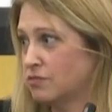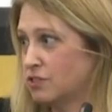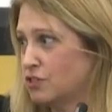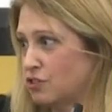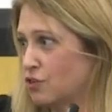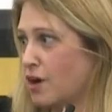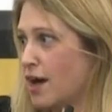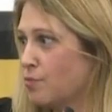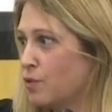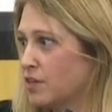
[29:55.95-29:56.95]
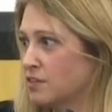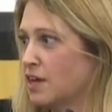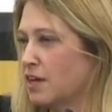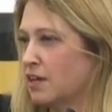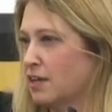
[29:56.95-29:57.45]
to describe what it's
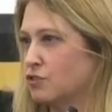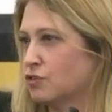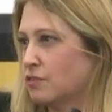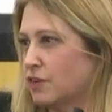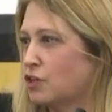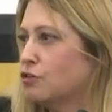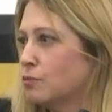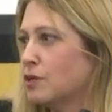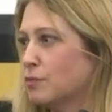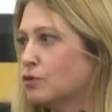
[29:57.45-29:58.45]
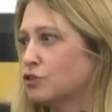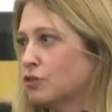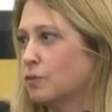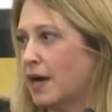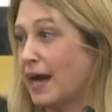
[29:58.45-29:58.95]
like in sort of a human
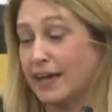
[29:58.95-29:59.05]
emotional way.